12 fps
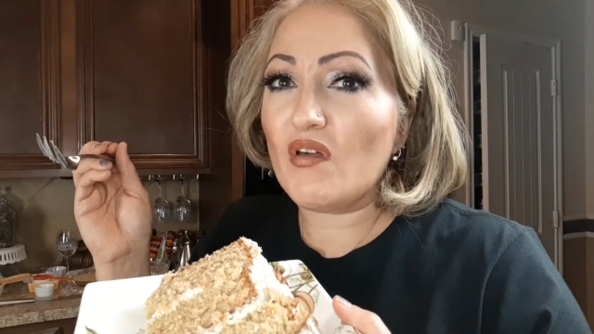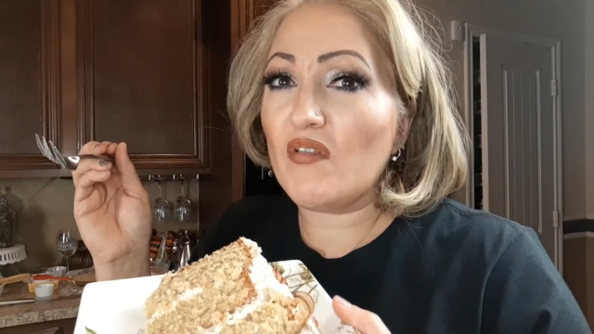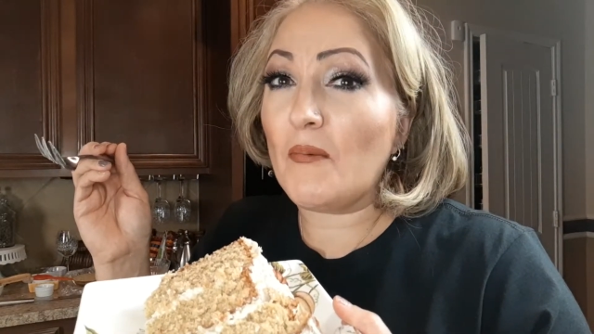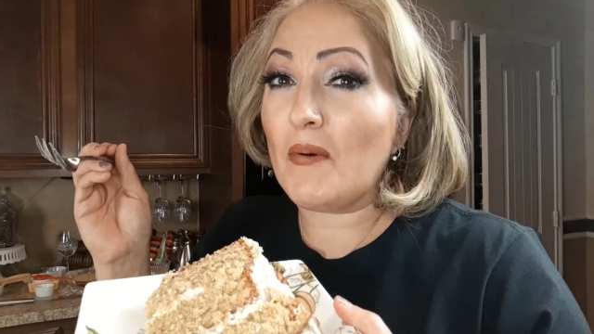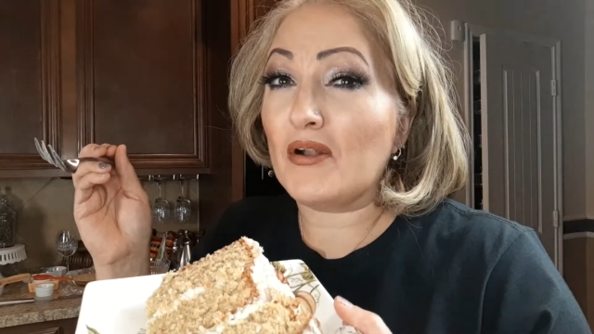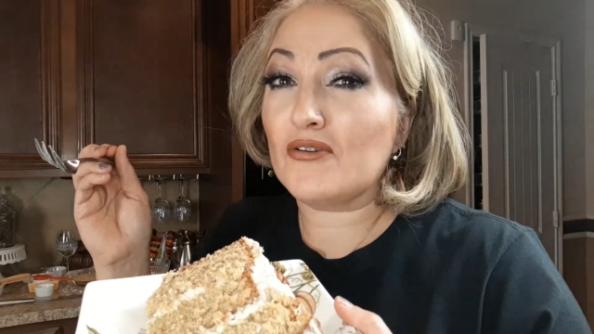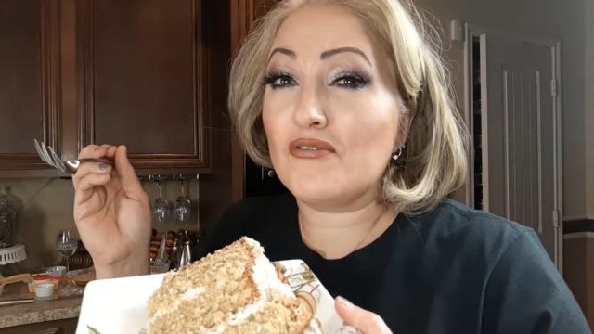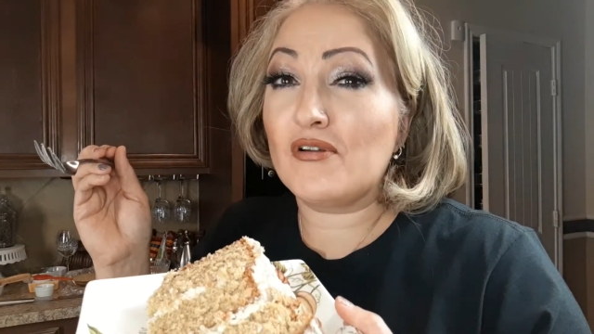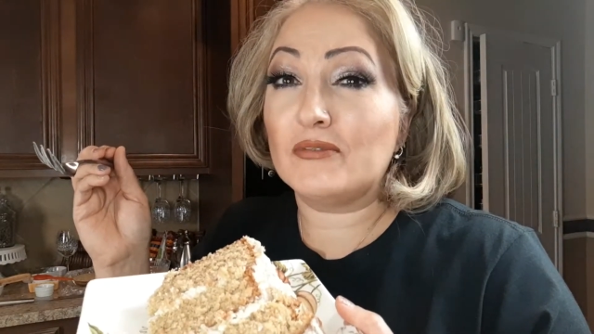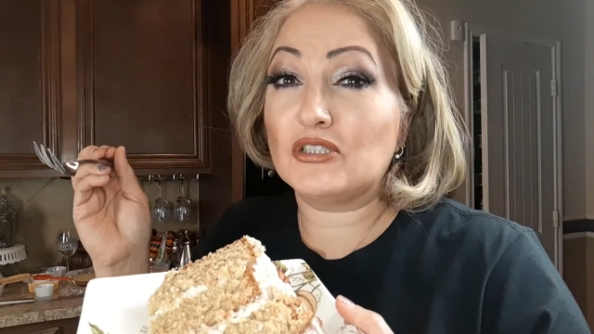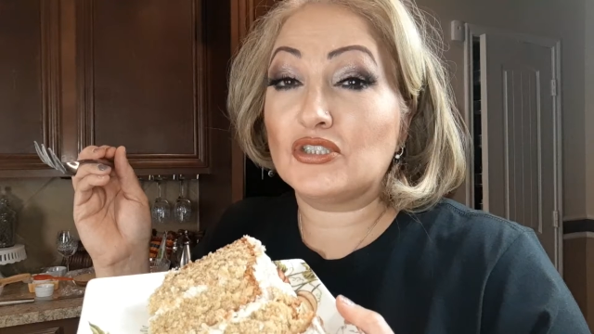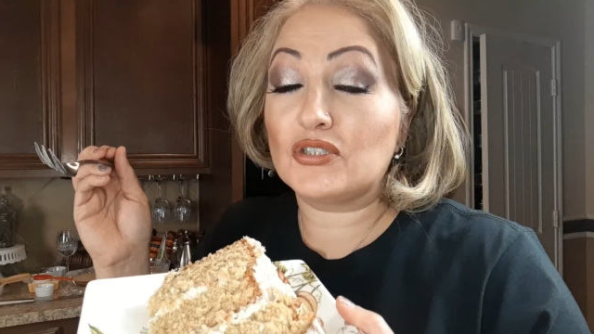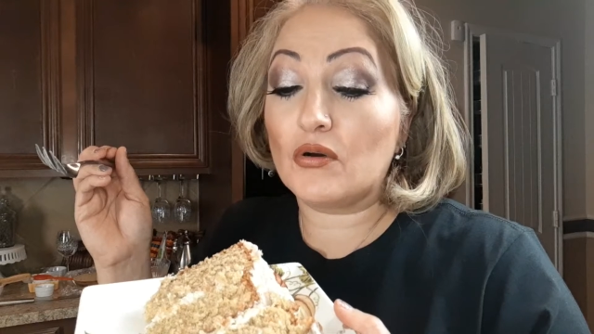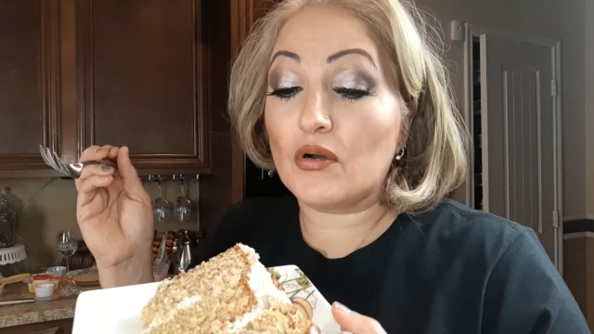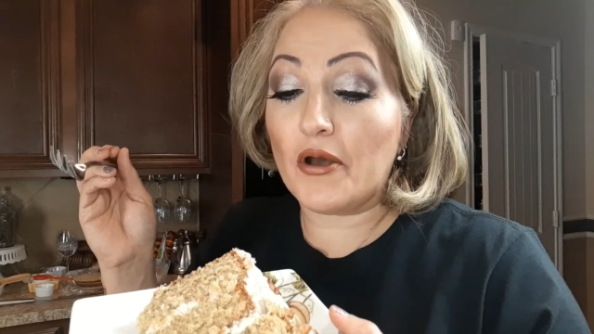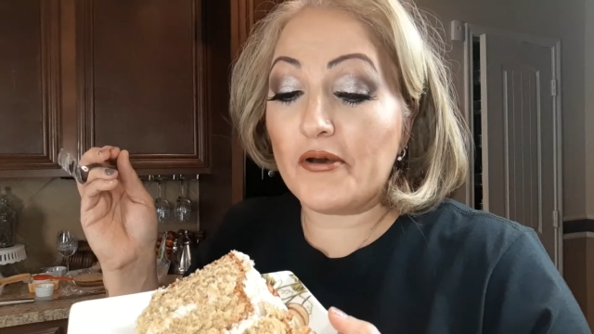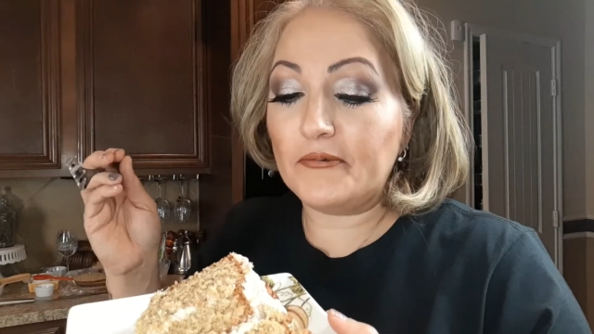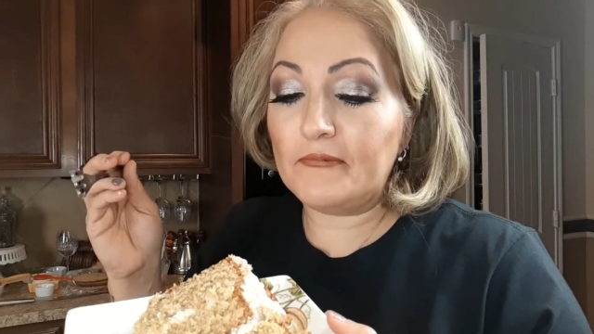That buttercream is so
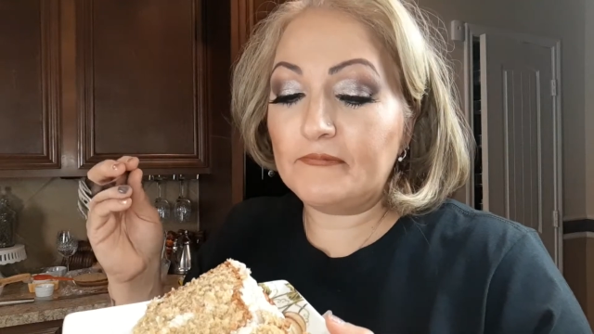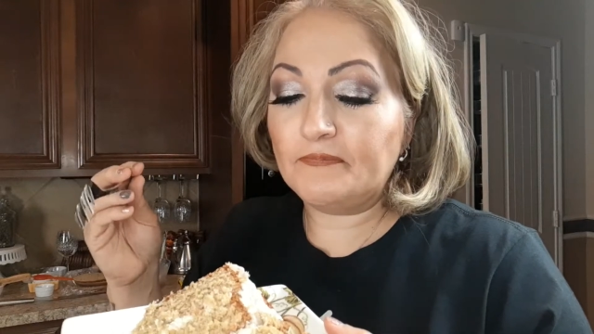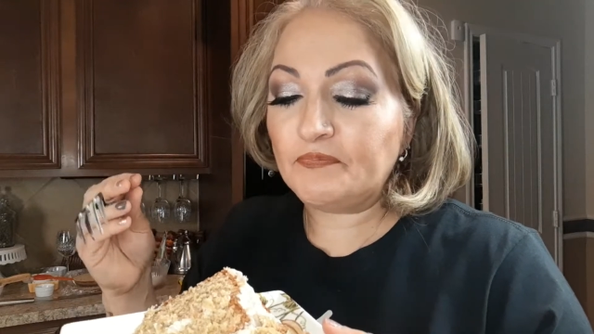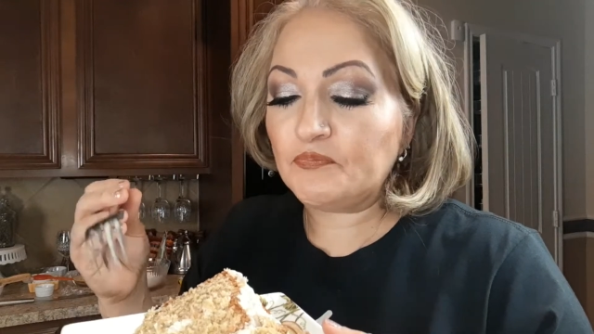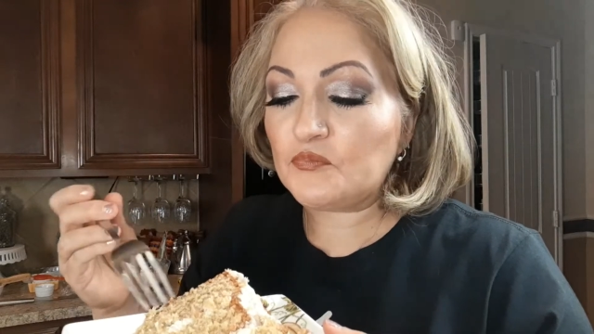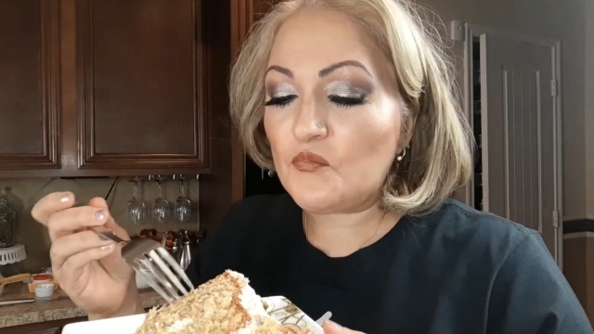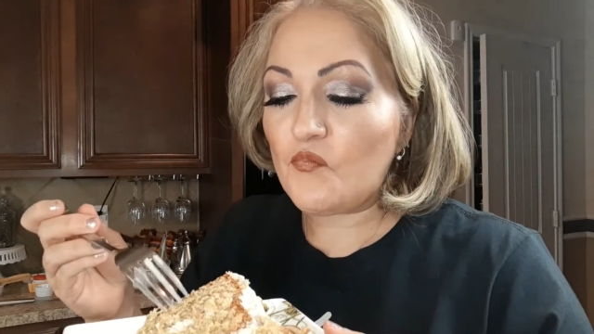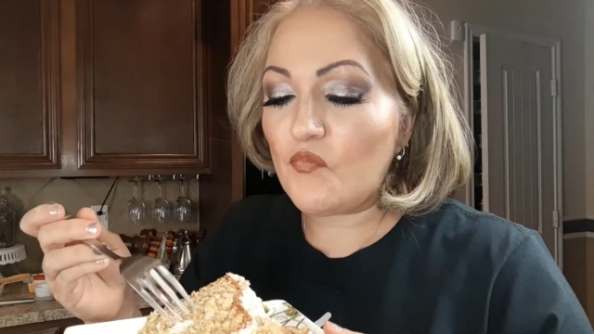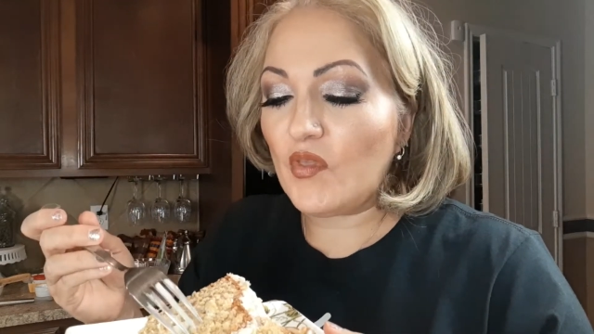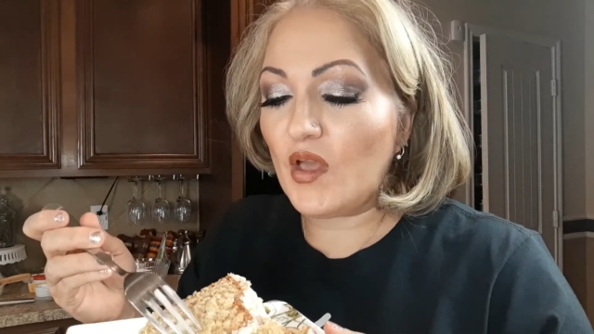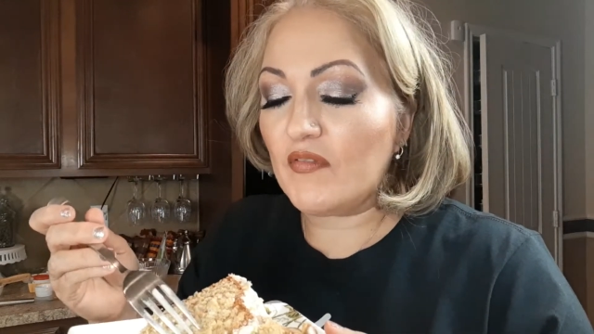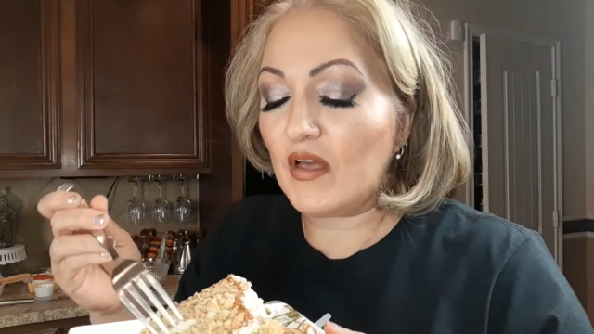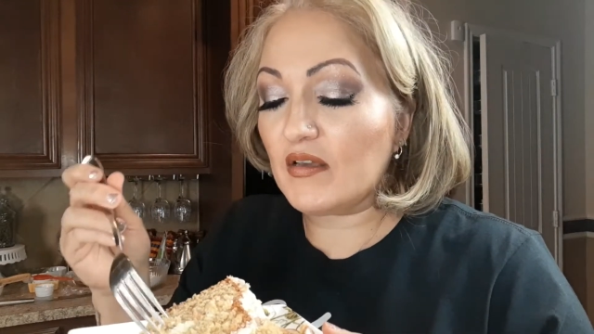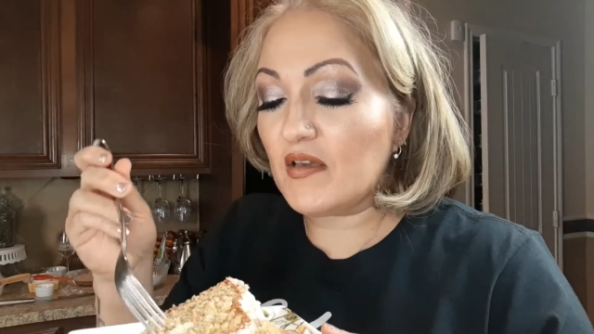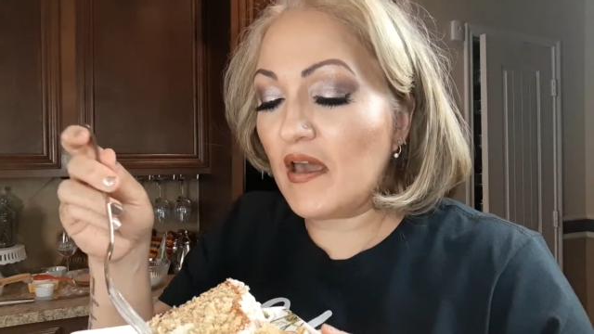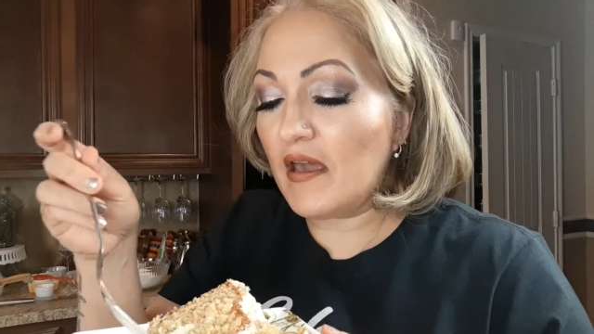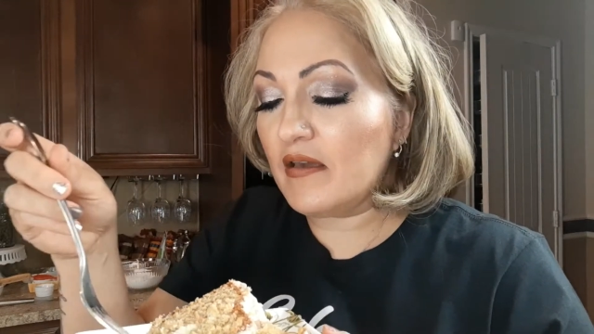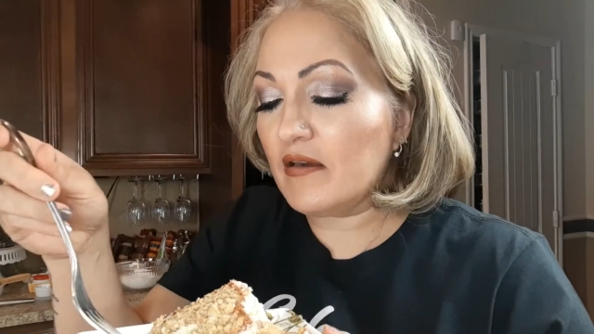good. And that
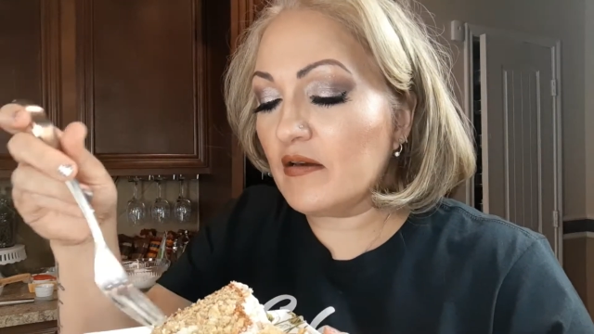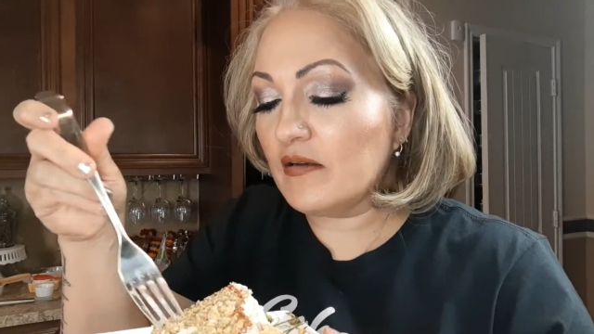cake,